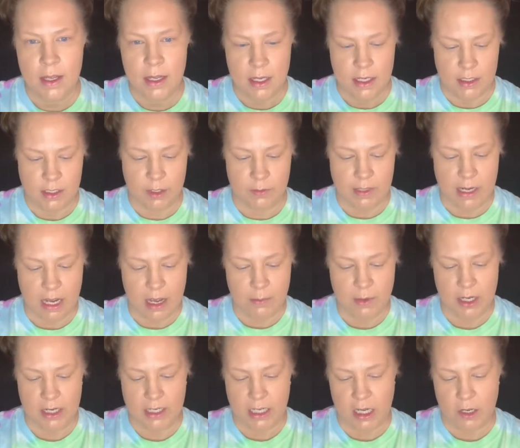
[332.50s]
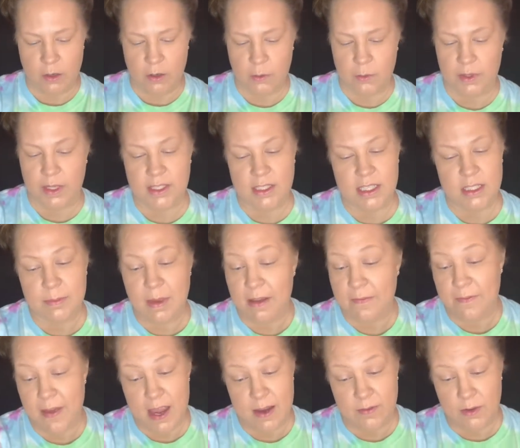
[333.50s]
So now I'm gonna go on with, this is my
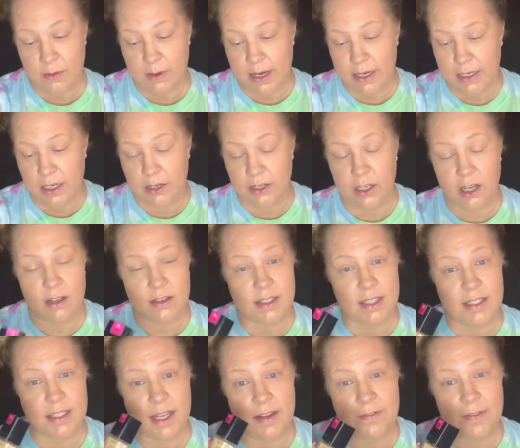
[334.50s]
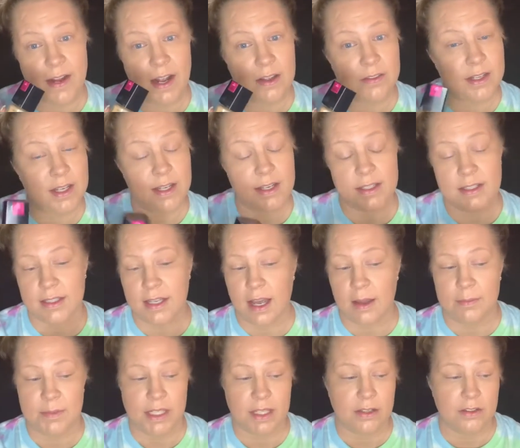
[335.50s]
favorite right here, y'all. Since I found this,
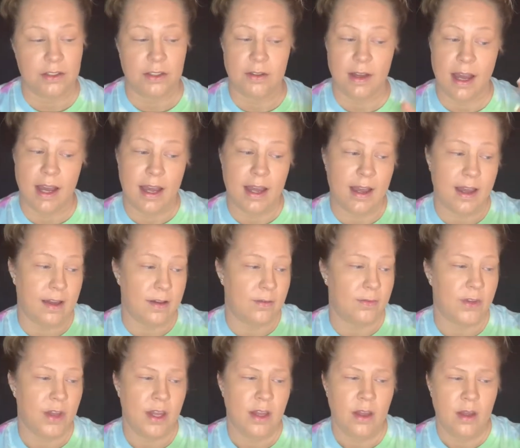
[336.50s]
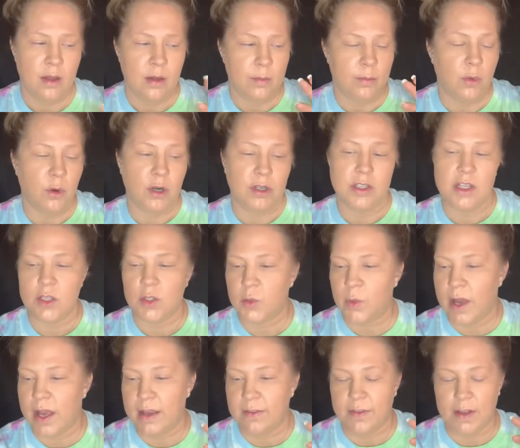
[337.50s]
I'm telling you, I have Born This
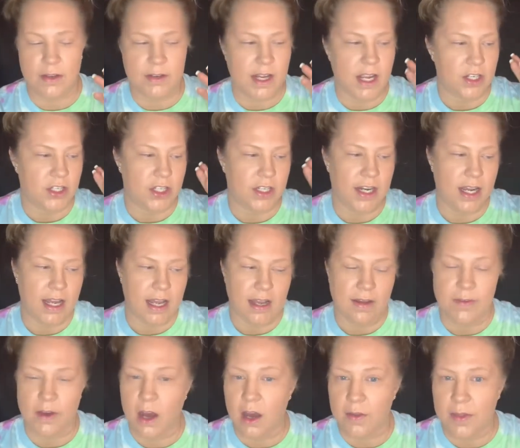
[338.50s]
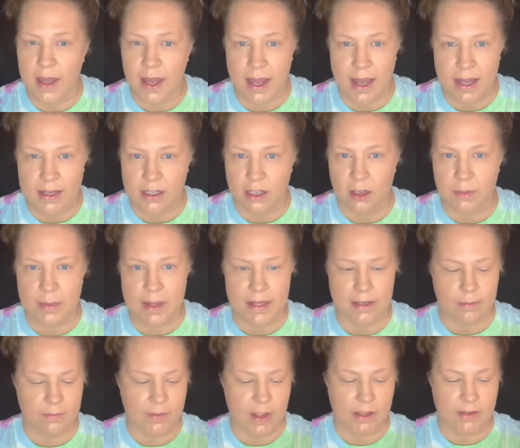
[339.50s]
Way foundation. I have all that high dollar
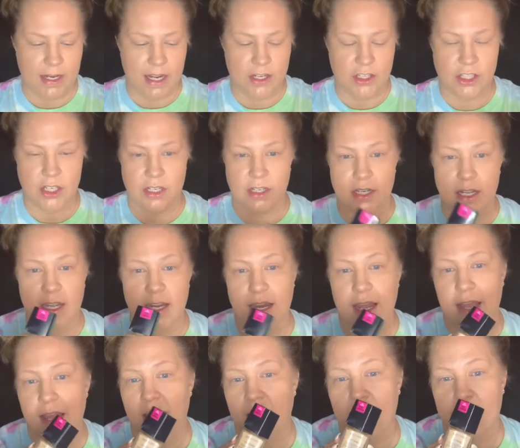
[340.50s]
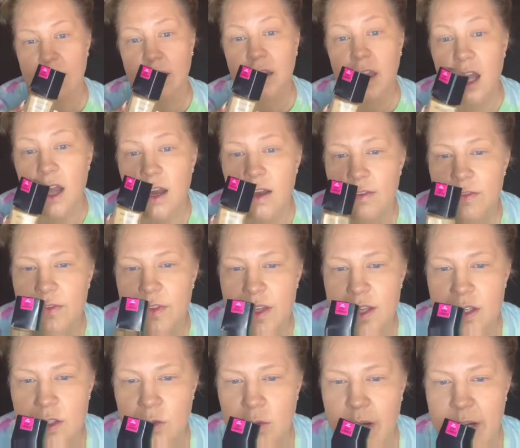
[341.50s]
make foundation, and I love
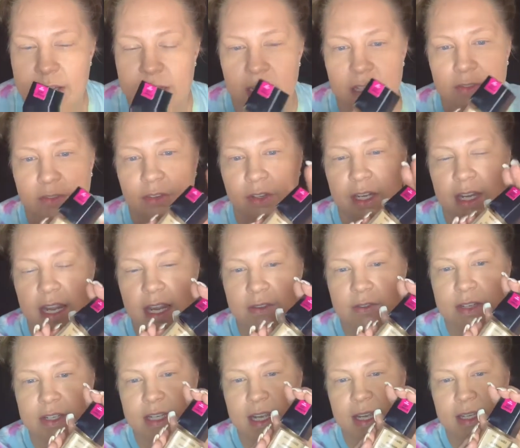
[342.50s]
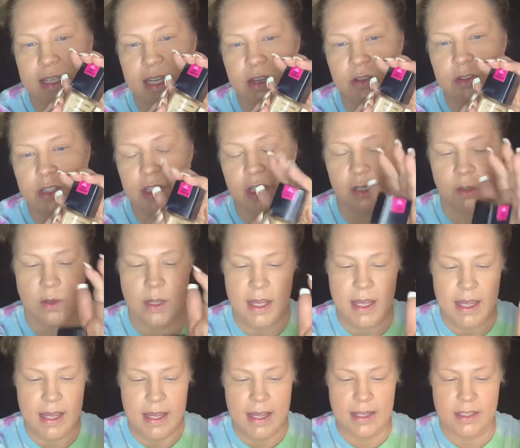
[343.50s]
this right here for an everyday go-to.
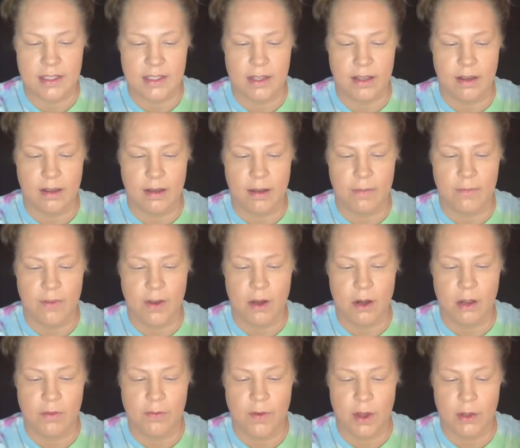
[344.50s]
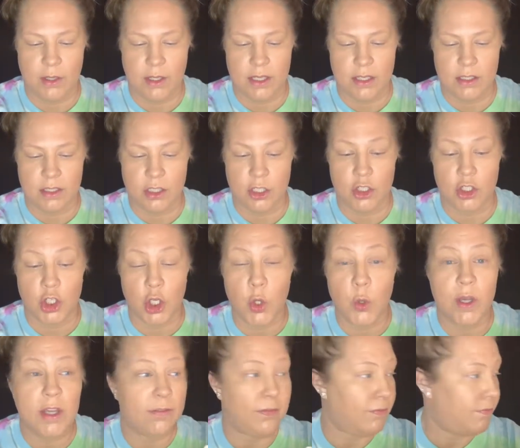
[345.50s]
It's the Photo Focus
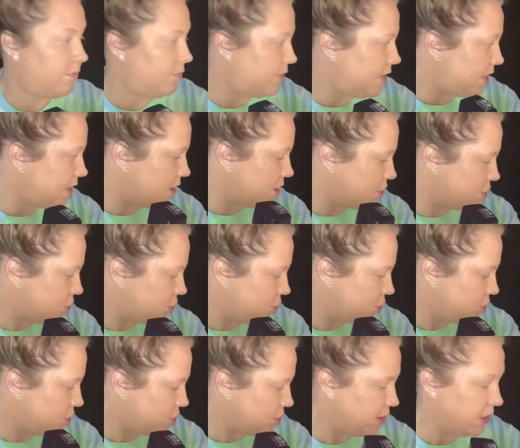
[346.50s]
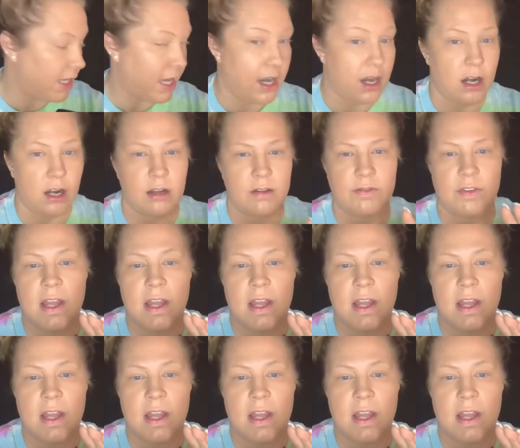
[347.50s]
Dewy Finish. You got it off.